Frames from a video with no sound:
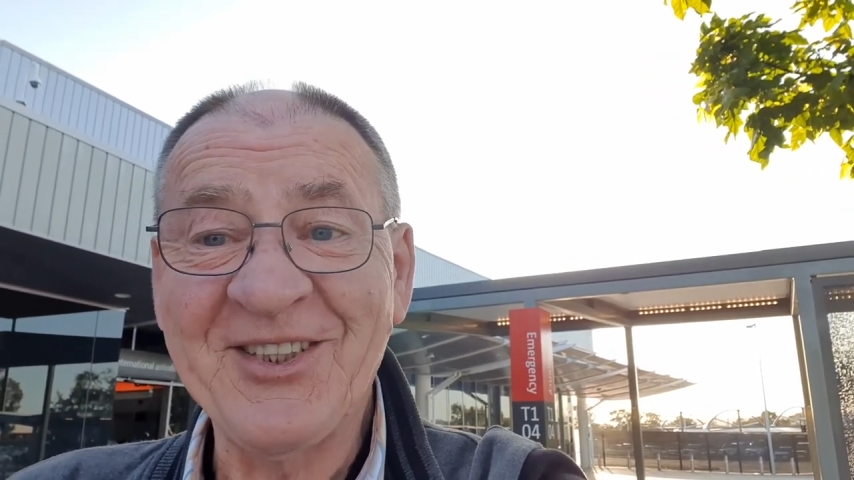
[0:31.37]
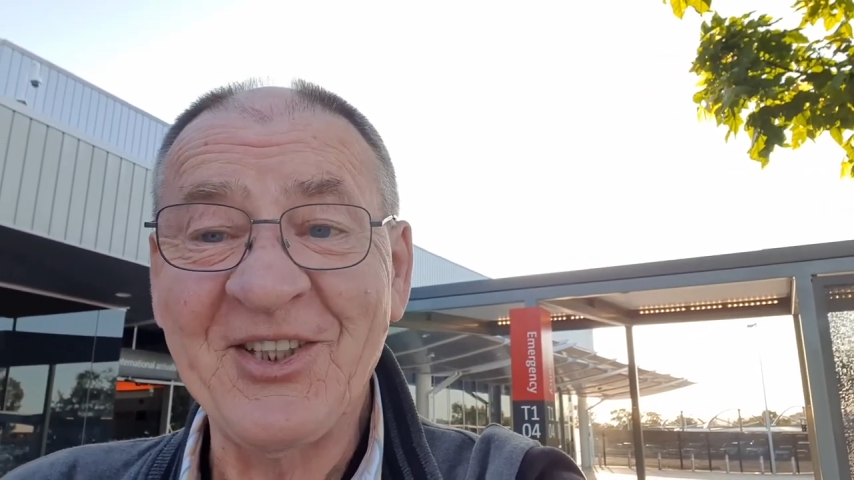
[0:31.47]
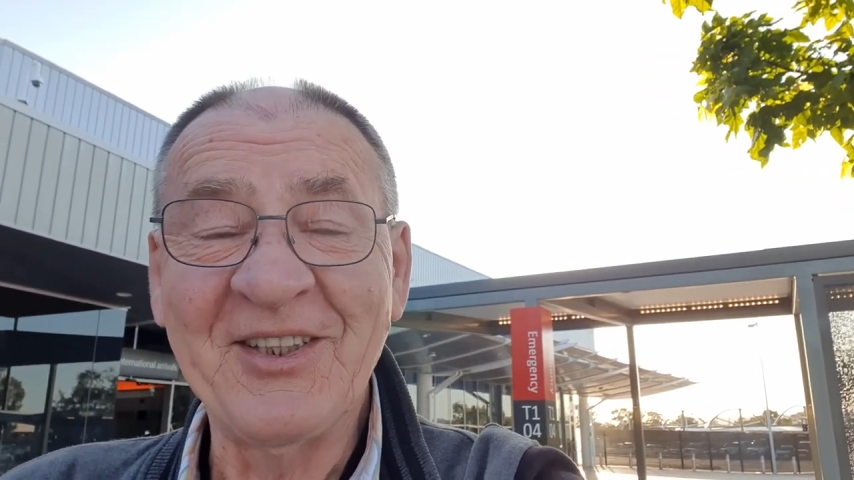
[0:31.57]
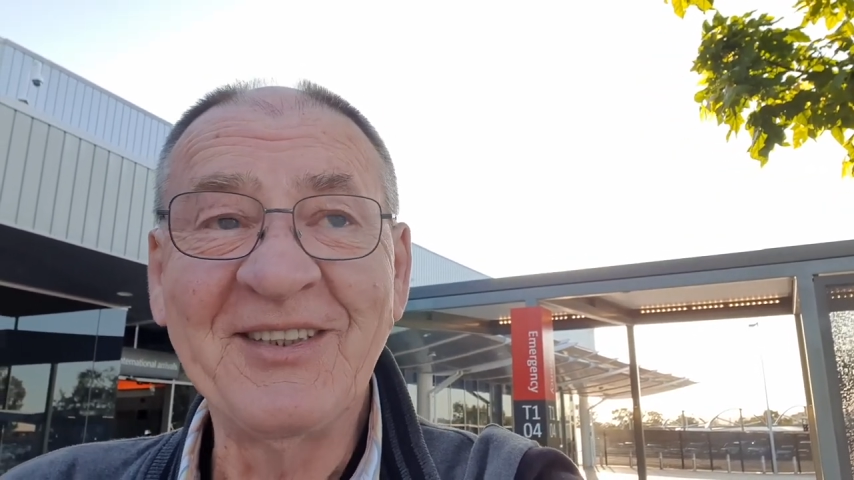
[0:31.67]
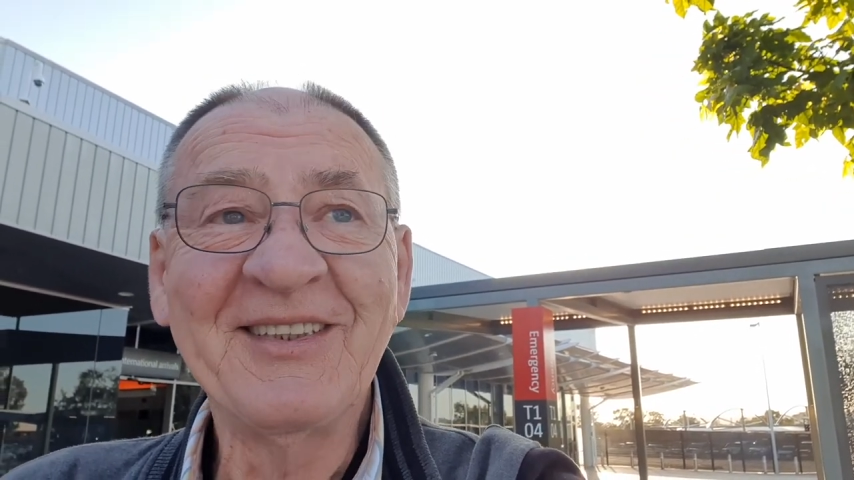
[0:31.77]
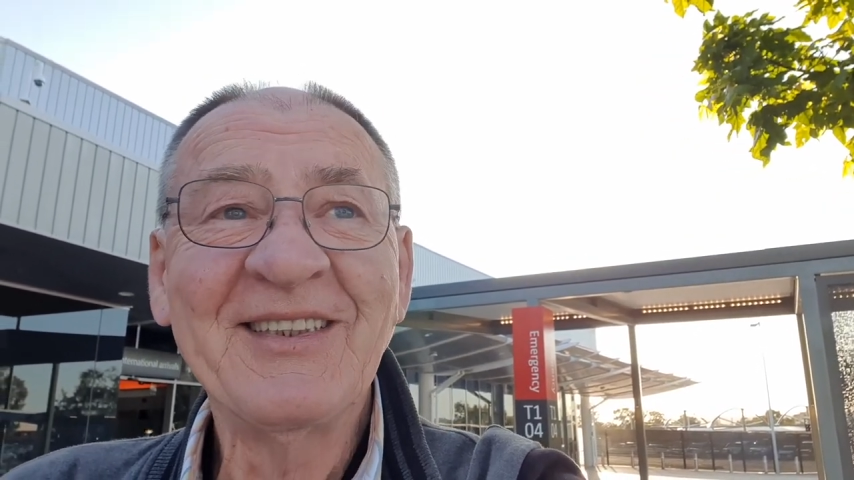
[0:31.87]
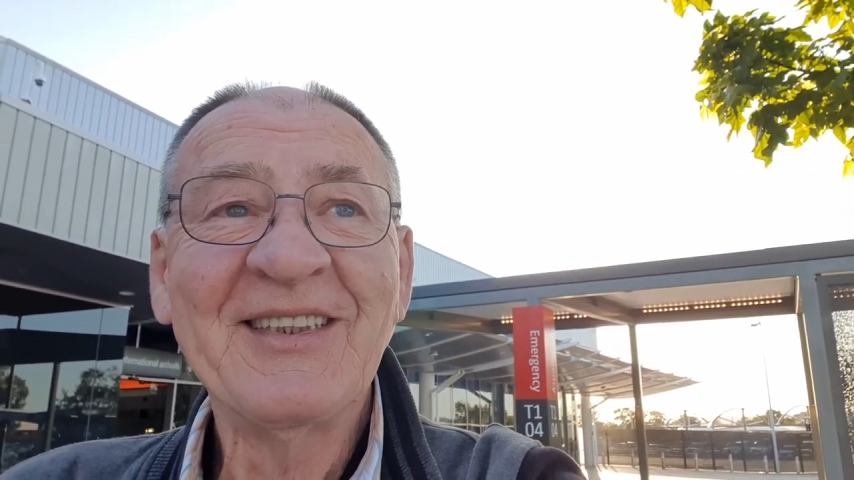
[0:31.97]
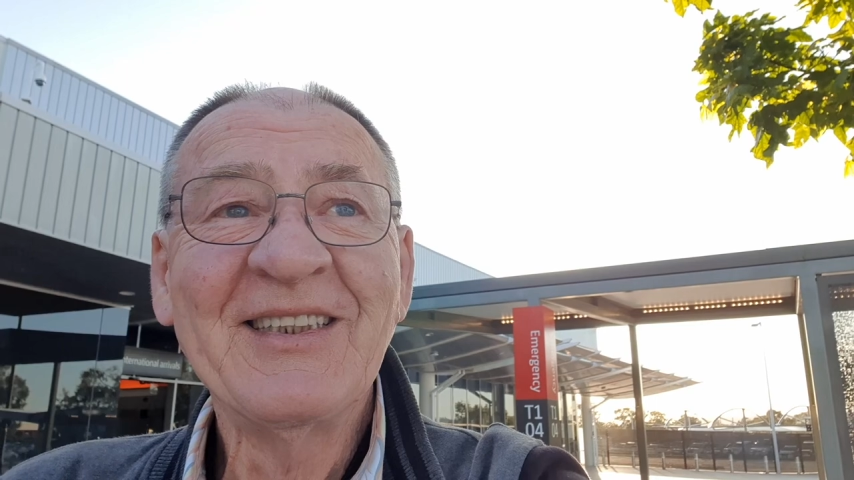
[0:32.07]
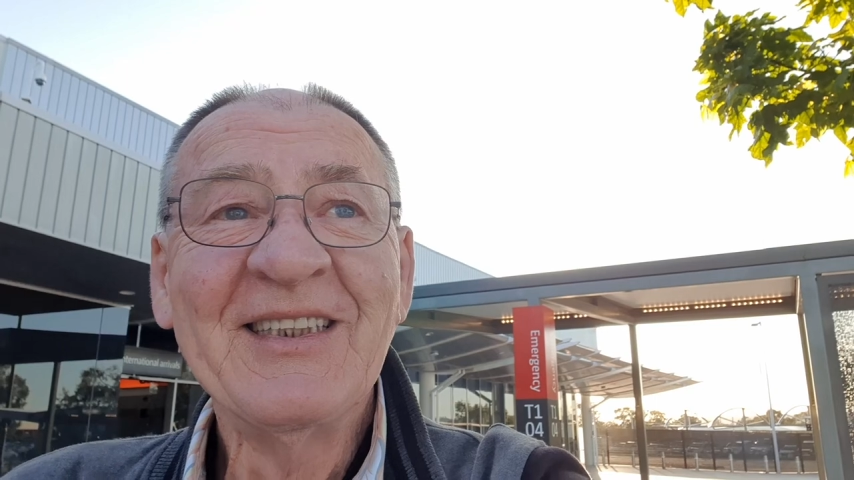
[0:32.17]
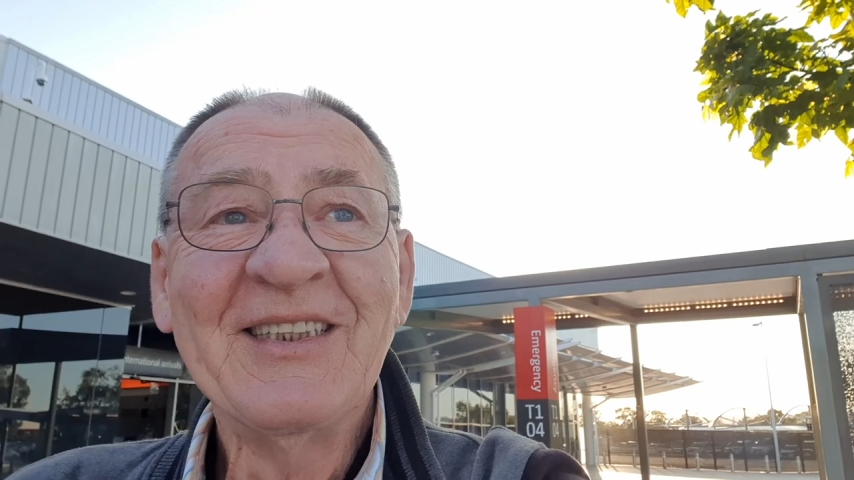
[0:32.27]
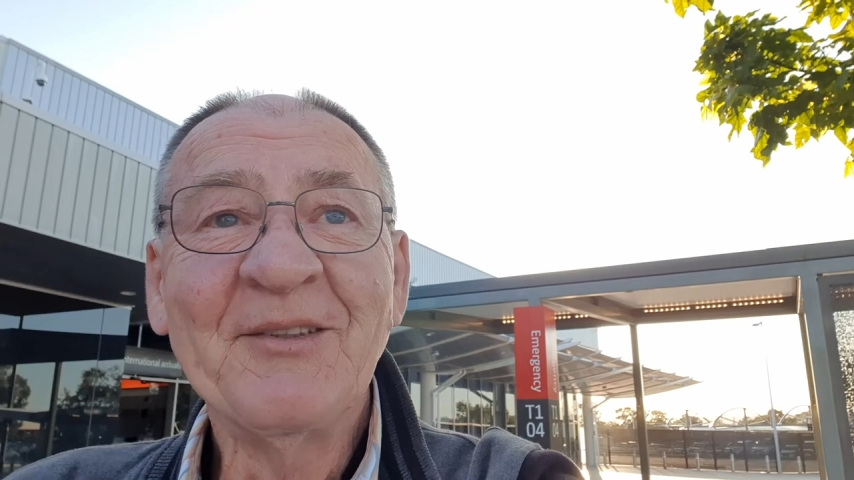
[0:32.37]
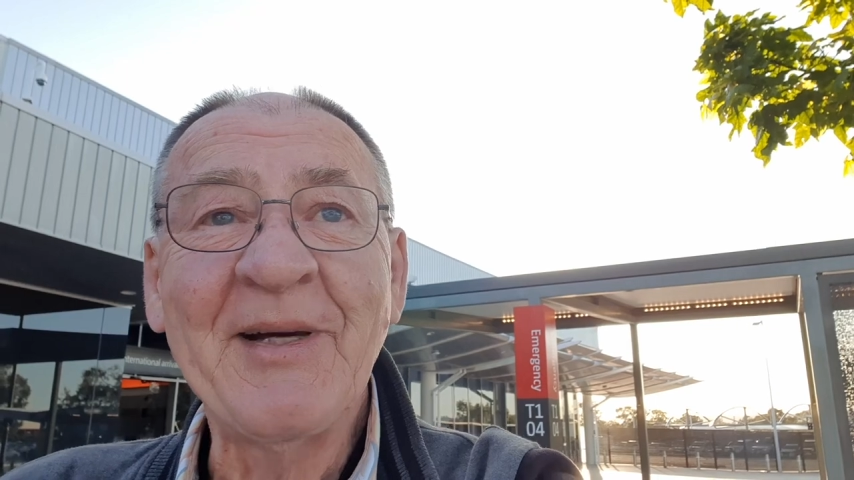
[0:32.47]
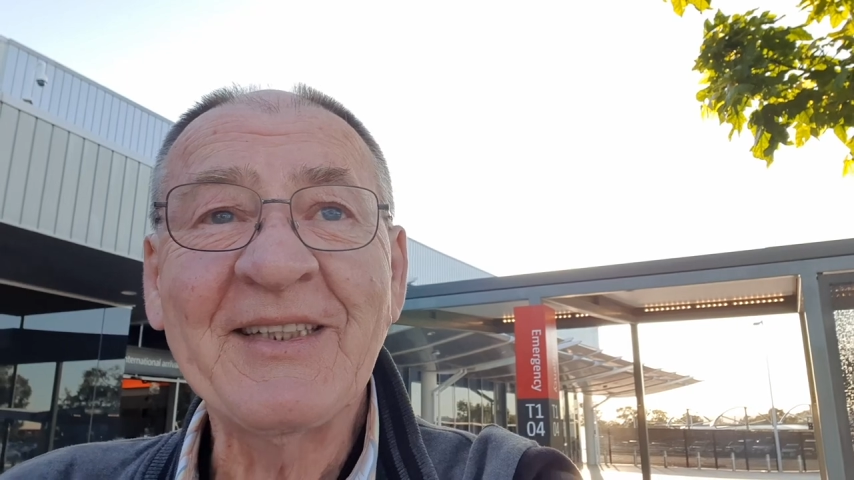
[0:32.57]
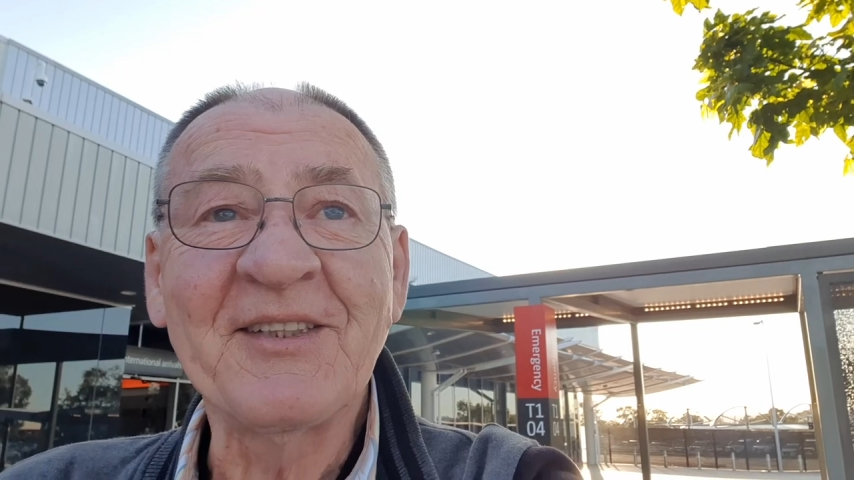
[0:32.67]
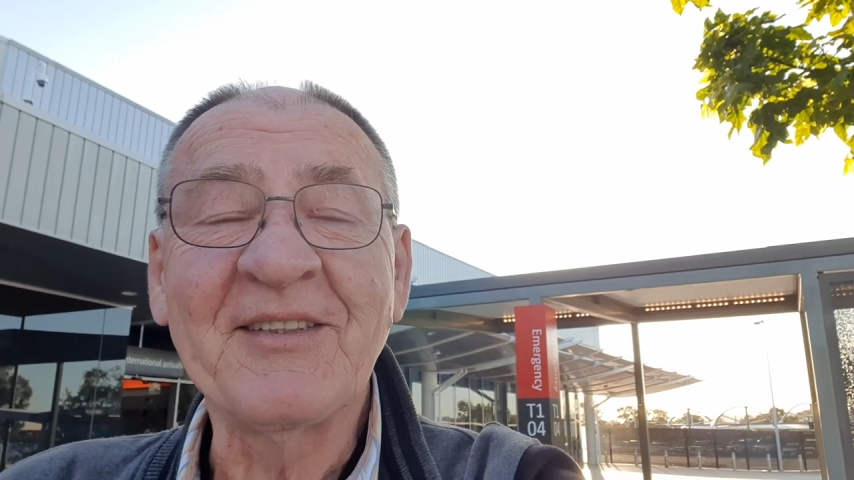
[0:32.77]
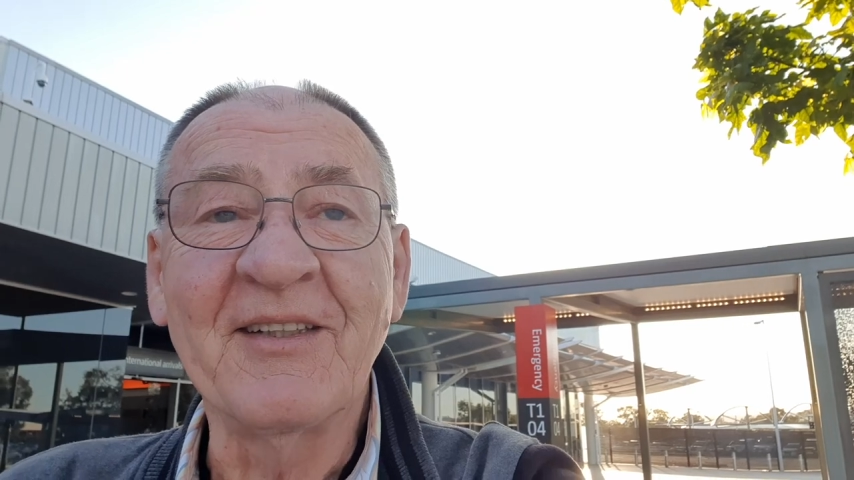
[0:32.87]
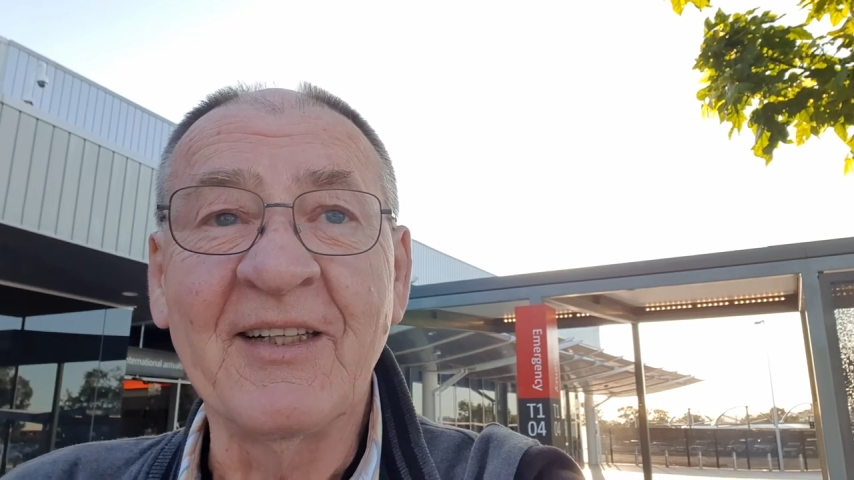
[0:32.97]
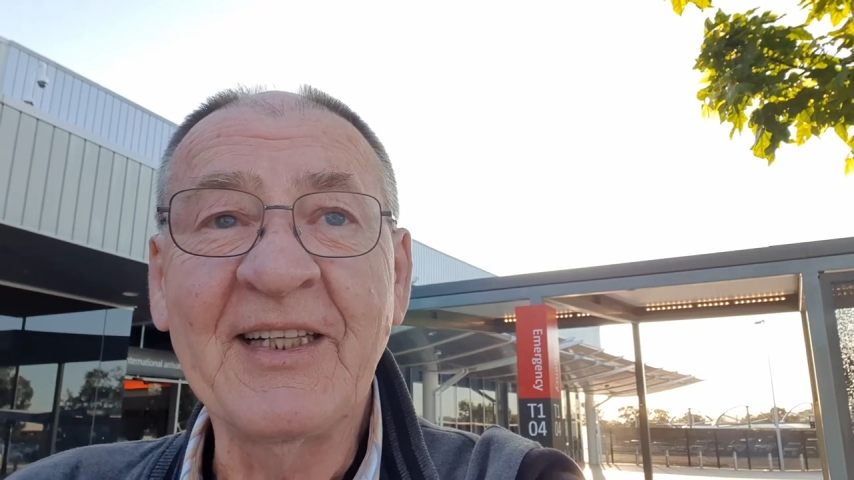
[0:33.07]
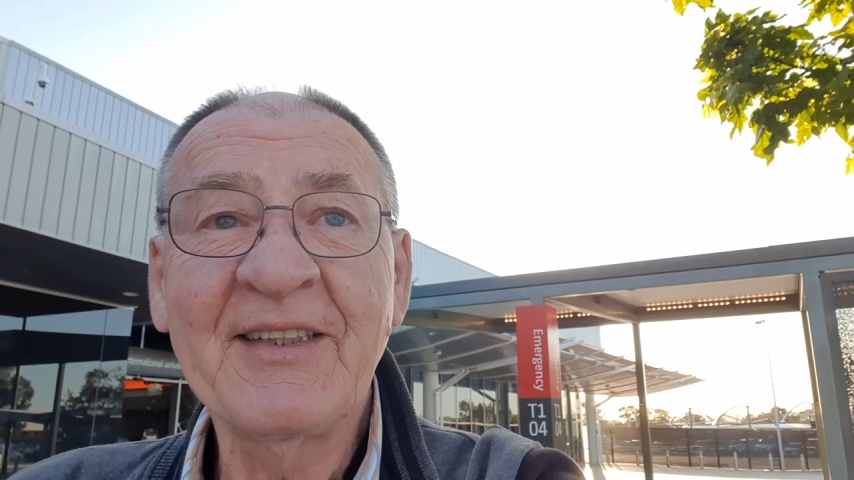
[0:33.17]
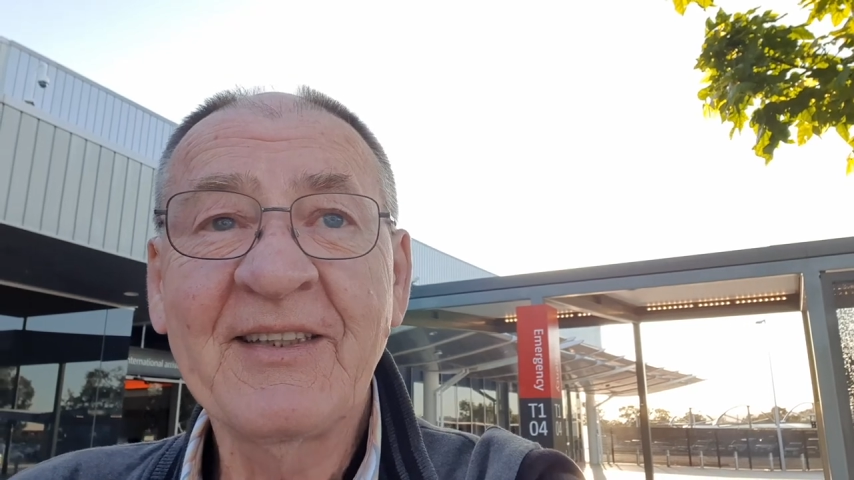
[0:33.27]
so back to
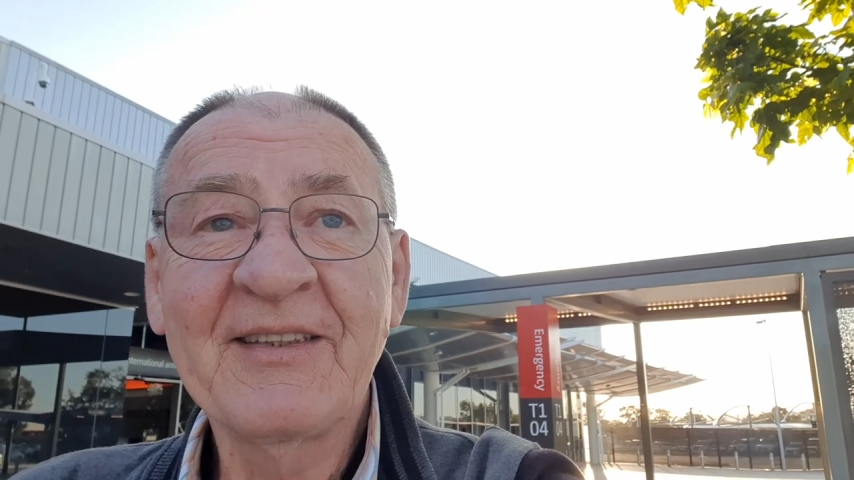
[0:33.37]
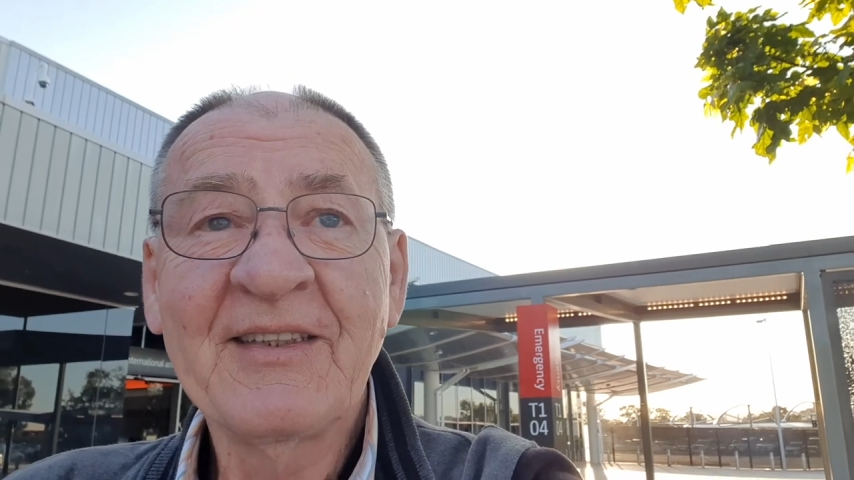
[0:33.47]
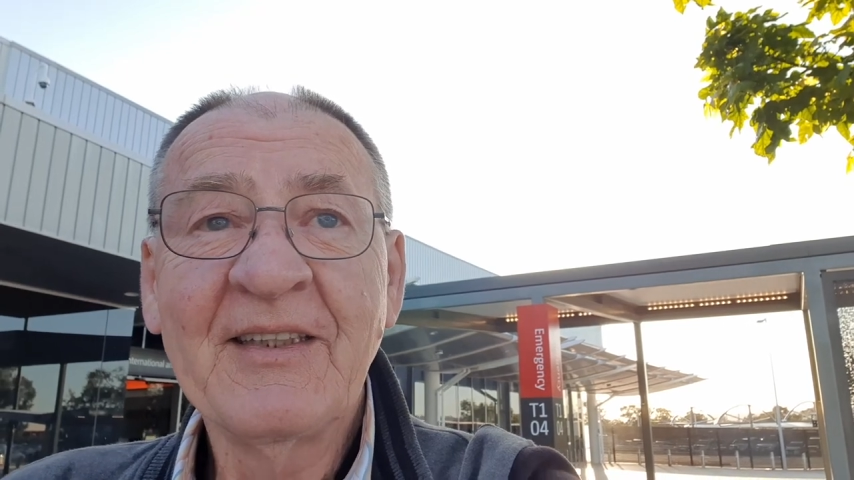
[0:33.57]
Thailand.